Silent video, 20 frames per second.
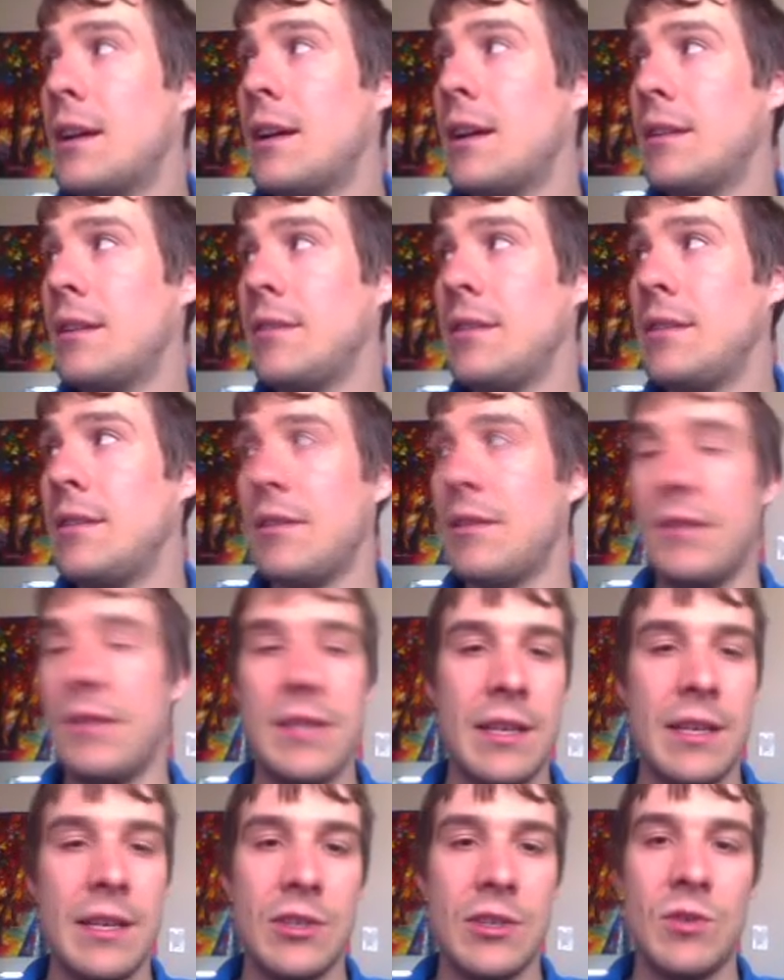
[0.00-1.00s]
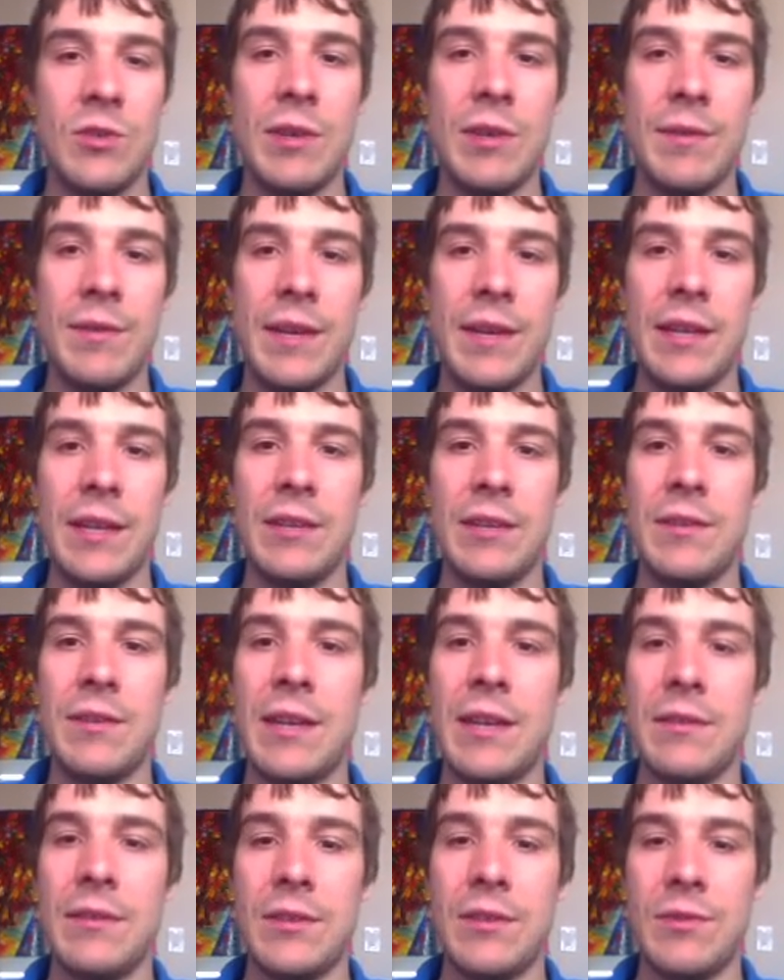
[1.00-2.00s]
You take a tree ring and you
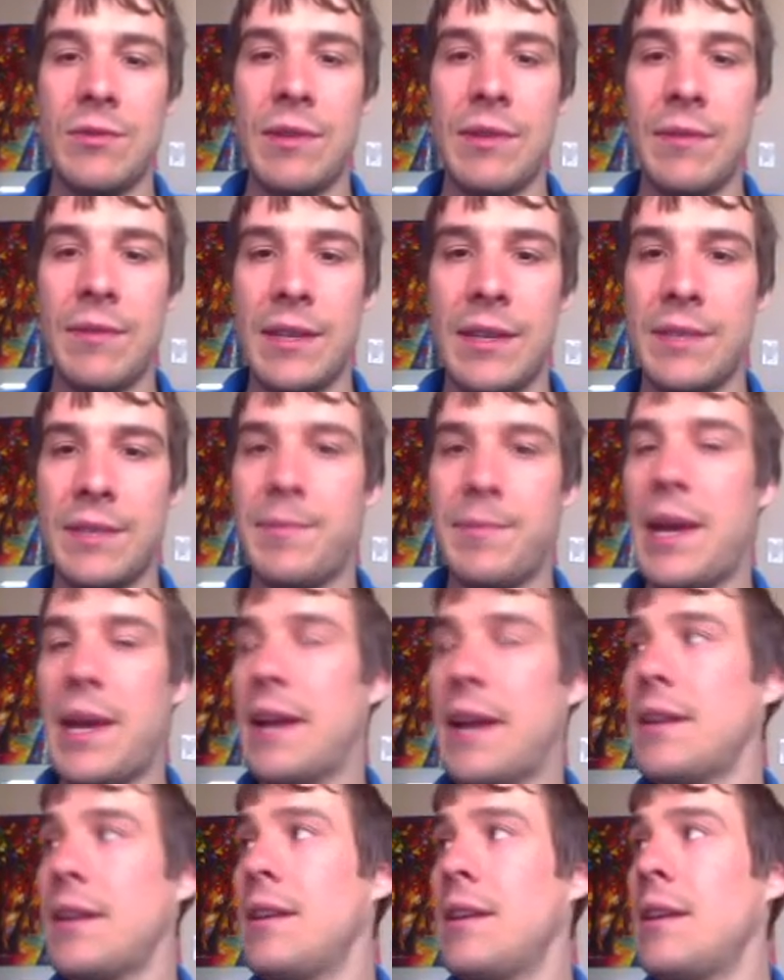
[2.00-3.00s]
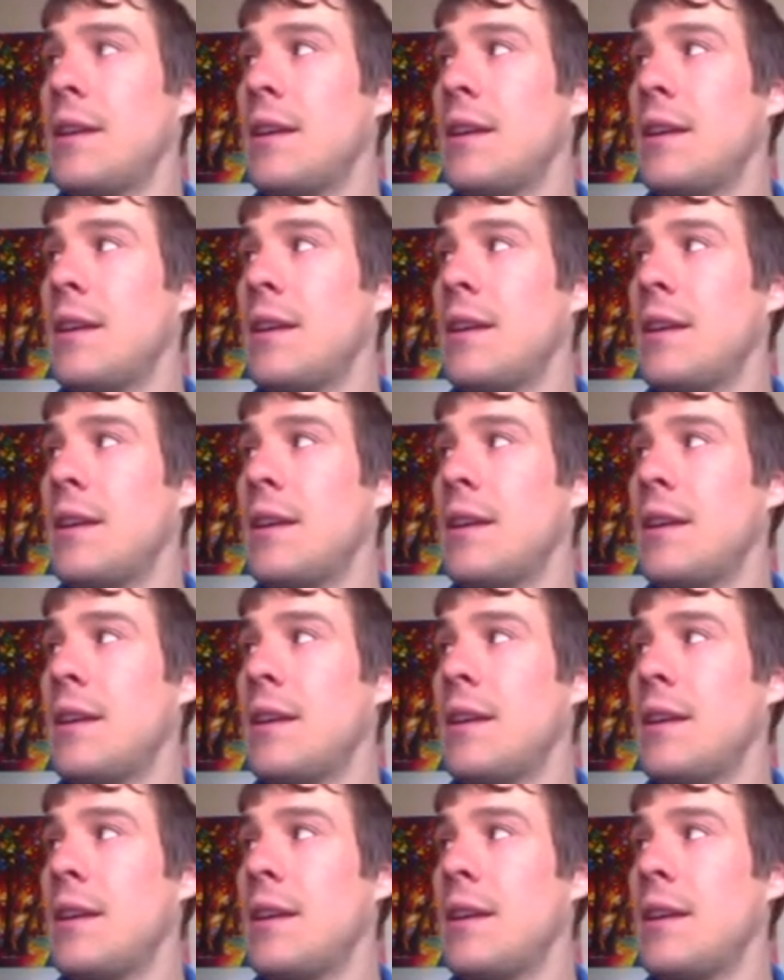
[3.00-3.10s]
count the tree rings back,